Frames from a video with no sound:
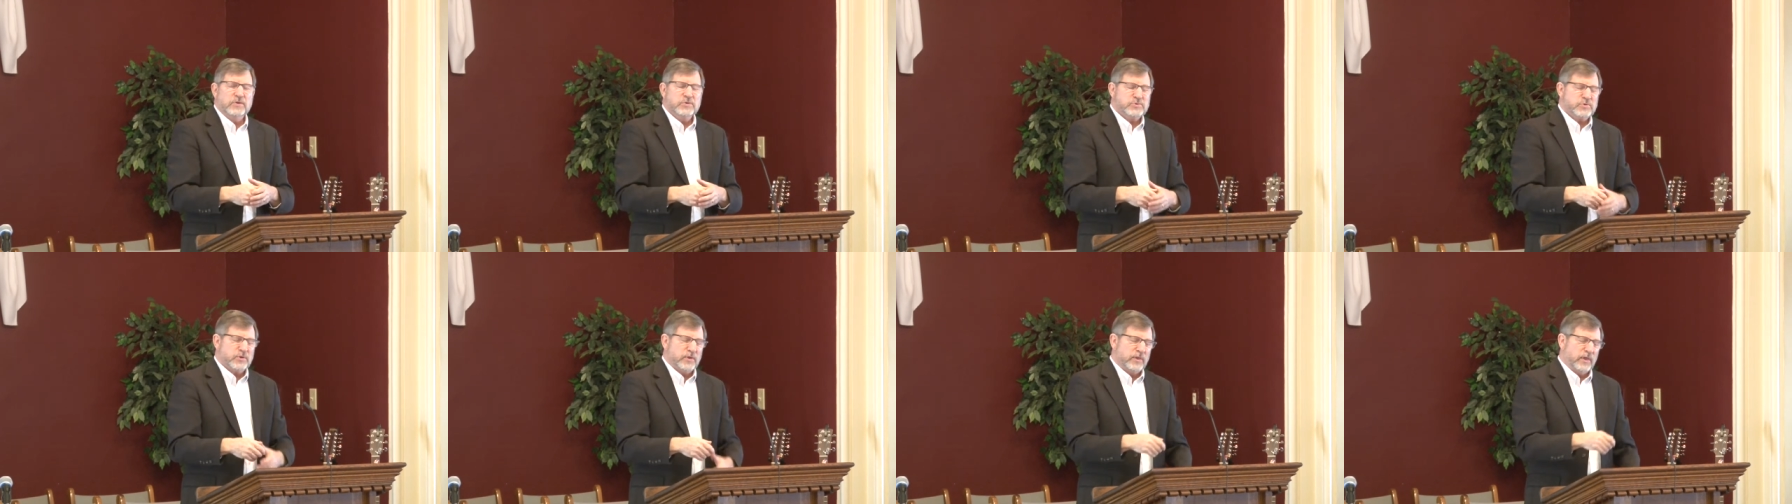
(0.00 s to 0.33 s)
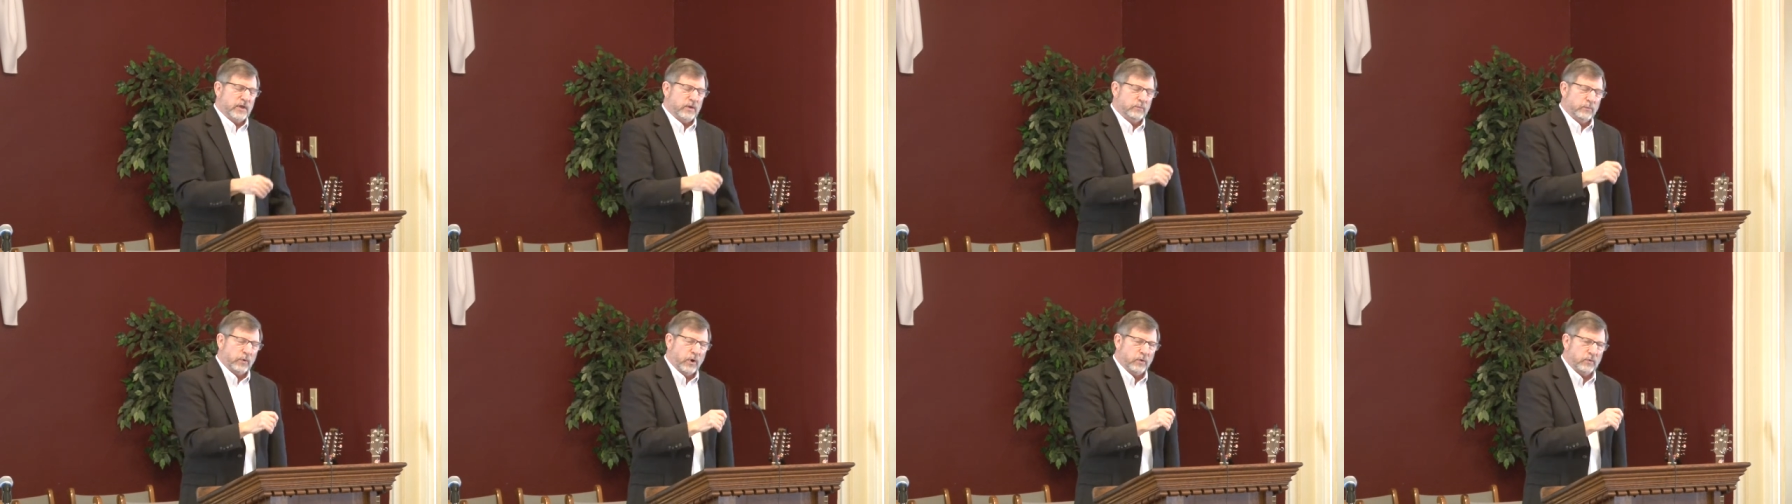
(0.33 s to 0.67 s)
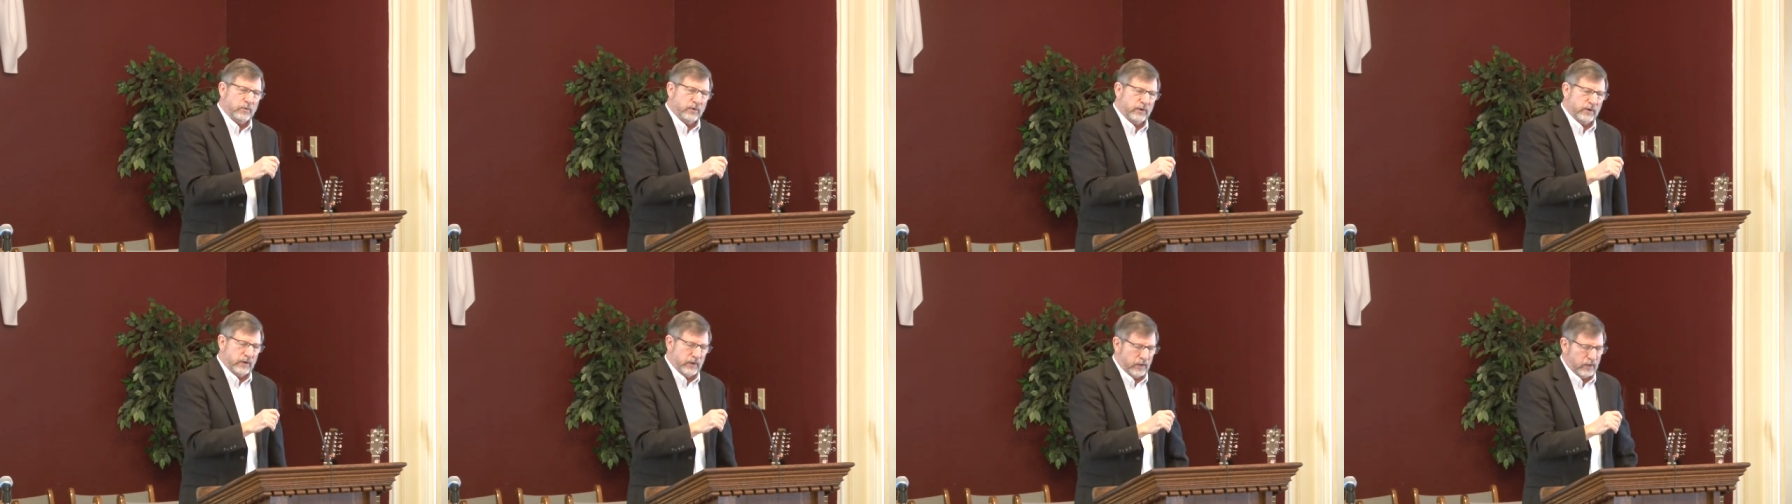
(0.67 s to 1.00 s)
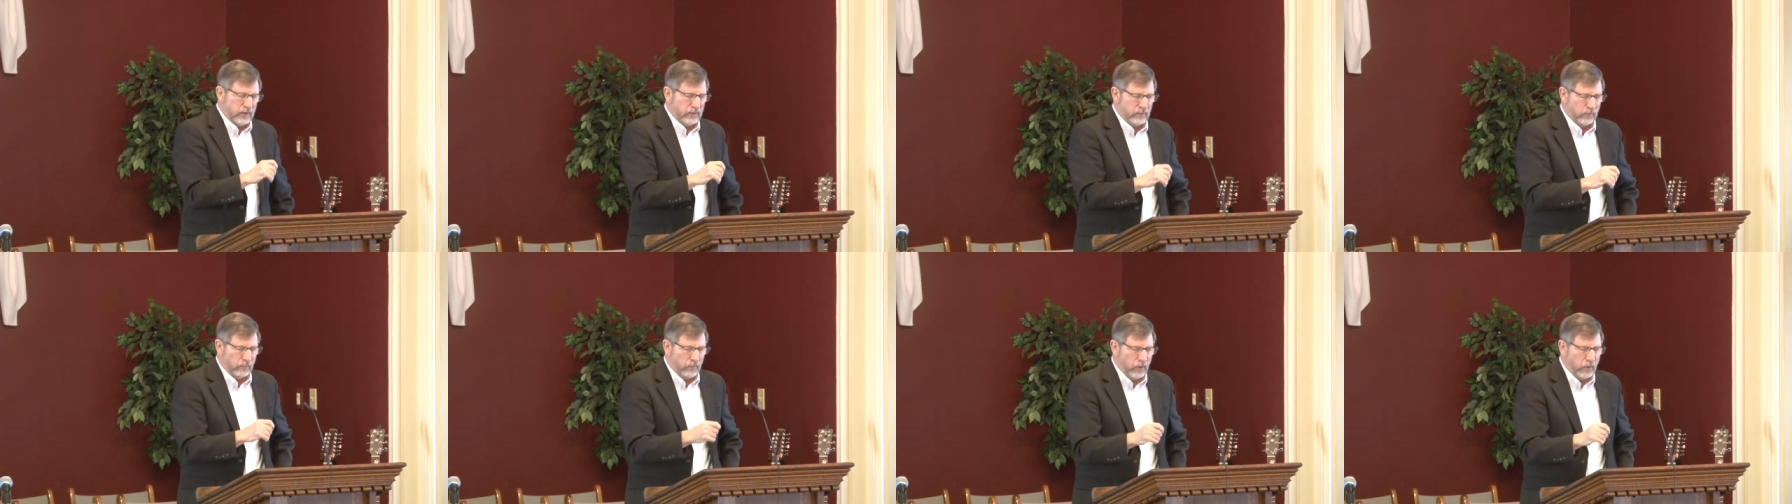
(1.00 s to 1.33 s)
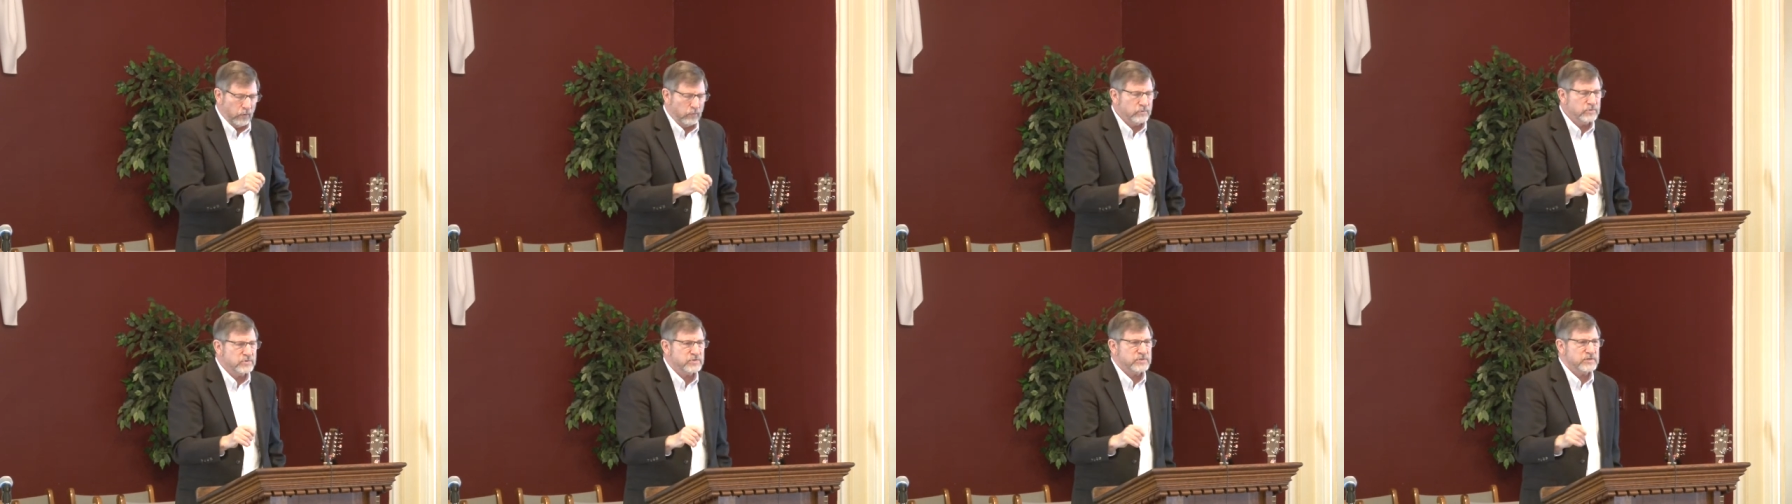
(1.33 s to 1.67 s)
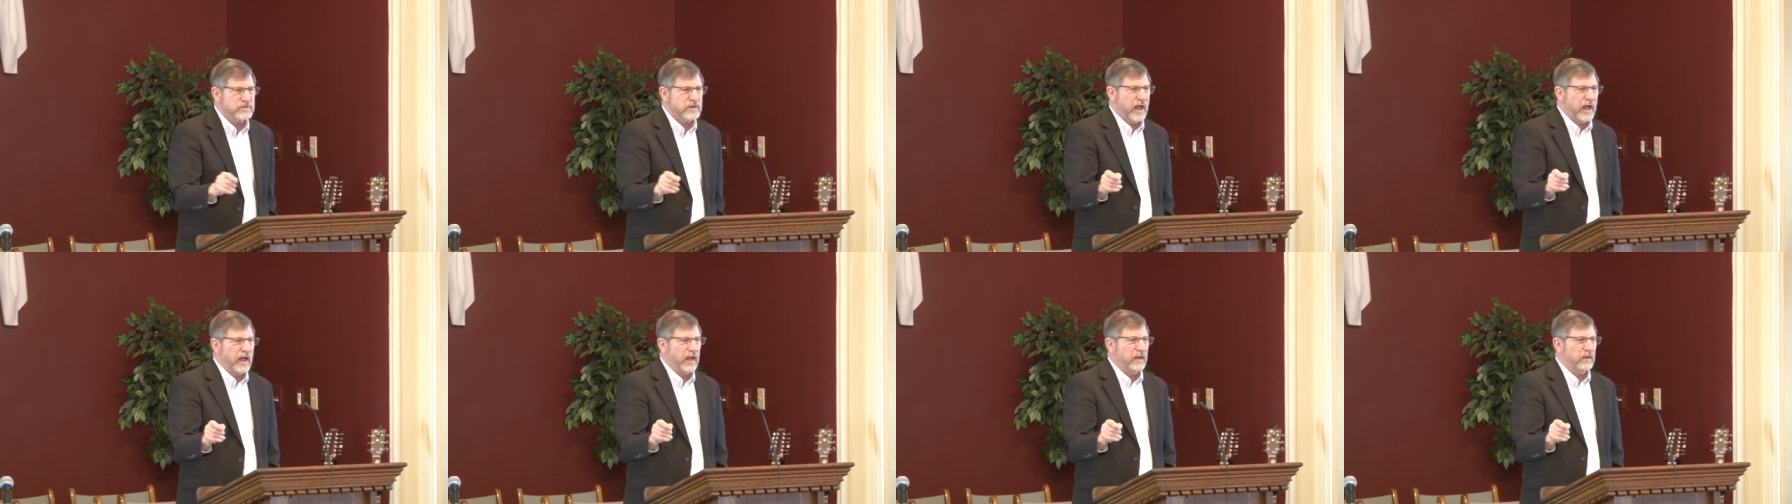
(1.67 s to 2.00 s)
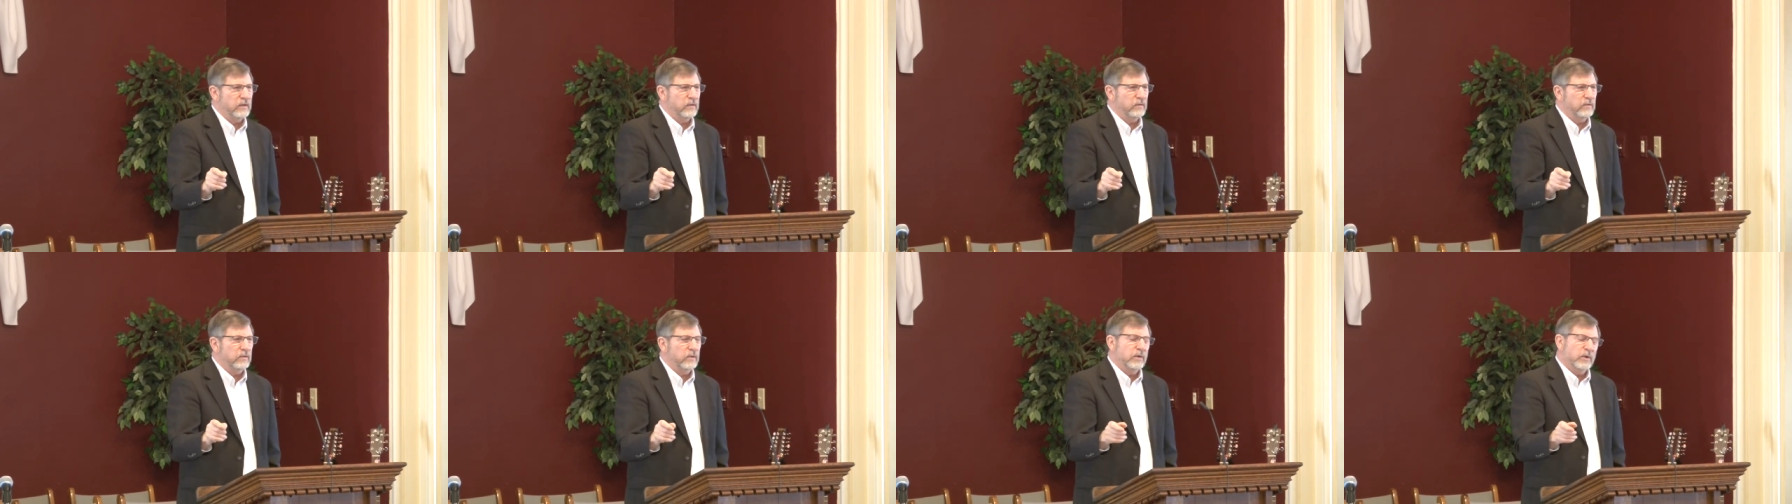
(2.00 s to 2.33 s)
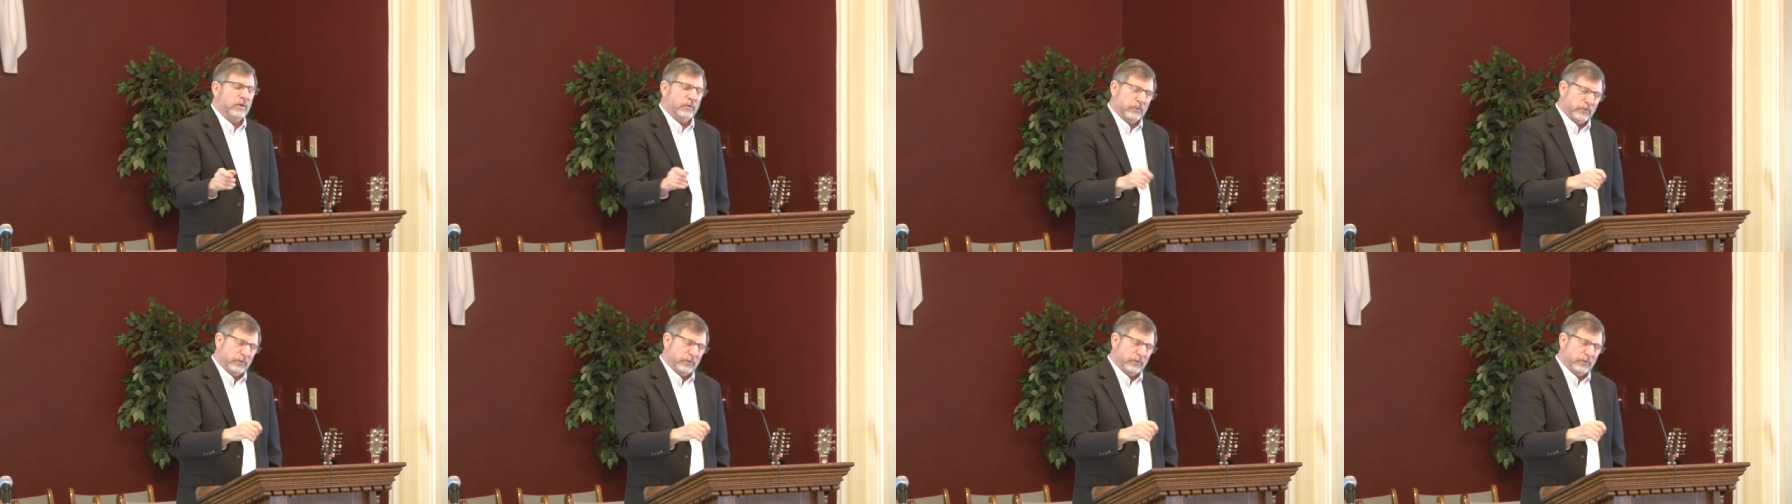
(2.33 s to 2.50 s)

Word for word: so they wrote it in their own style,